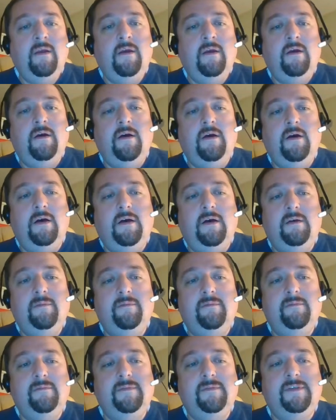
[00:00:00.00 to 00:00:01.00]

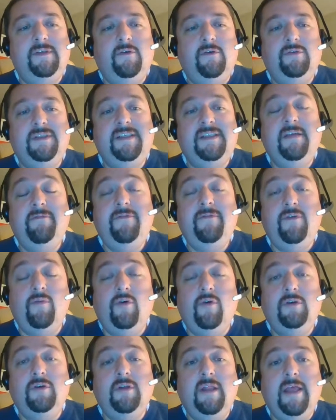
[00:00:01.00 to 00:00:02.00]
So the same view
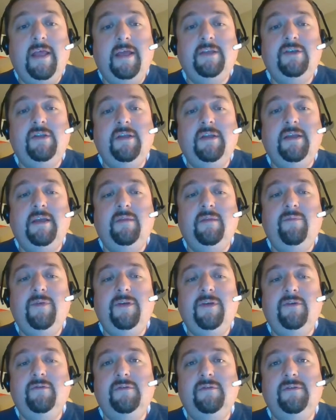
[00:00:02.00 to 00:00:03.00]
model actually can be
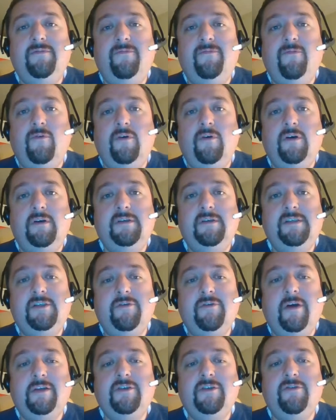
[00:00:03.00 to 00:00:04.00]
used for
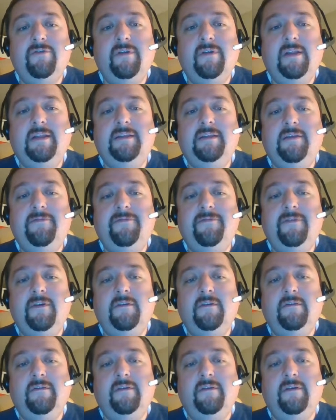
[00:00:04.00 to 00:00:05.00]
structurally
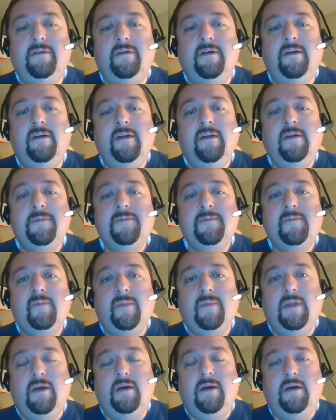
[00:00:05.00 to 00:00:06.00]
different
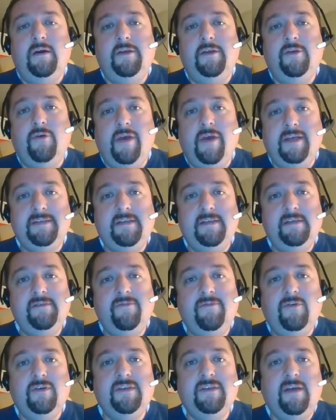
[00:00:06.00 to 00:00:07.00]
UXs.
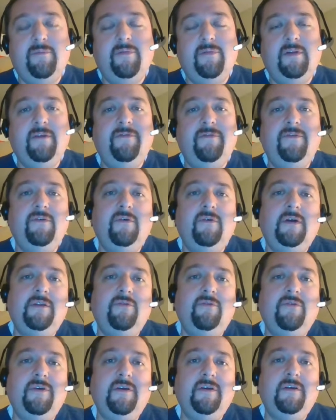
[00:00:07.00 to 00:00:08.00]
For example, if you are
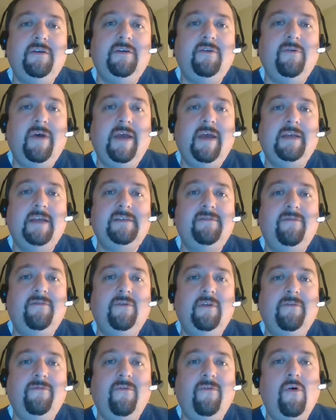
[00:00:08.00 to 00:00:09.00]
doing UX for
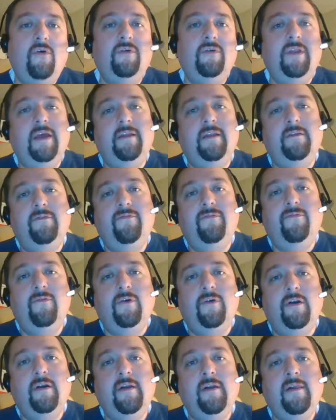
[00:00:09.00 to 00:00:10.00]
the phone and
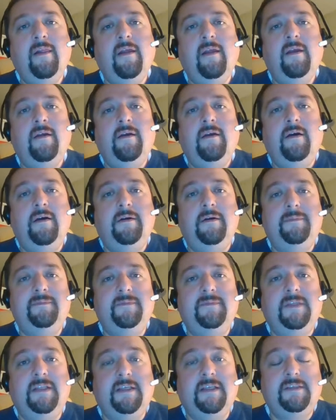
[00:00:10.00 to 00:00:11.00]
for
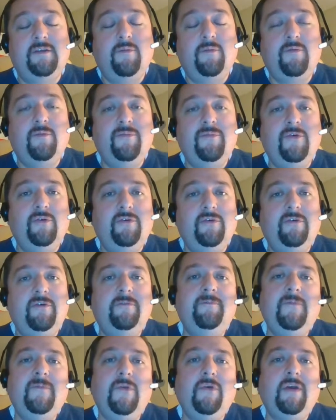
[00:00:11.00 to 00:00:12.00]
the desktop computer,
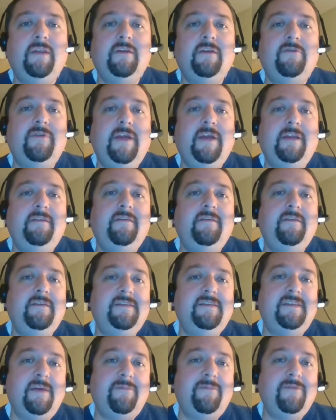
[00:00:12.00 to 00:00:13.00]
you can create
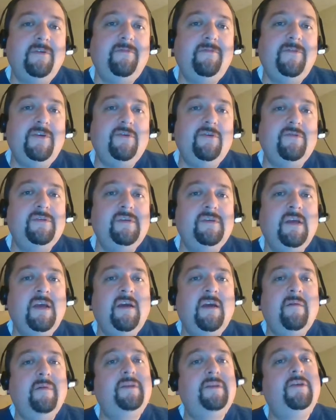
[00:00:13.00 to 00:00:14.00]
separate views,
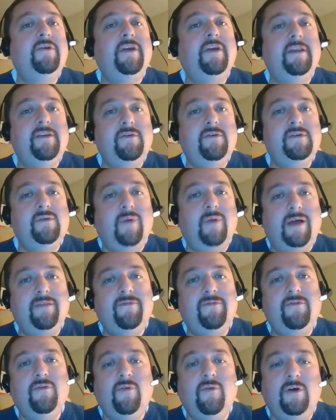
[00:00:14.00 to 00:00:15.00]
but you can use one
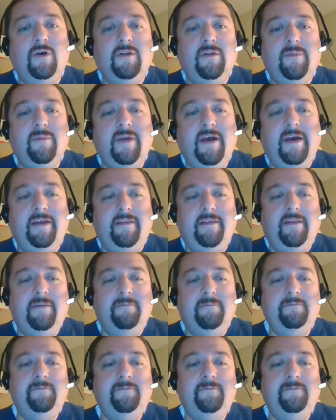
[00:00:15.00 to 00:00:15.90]
view model behind them.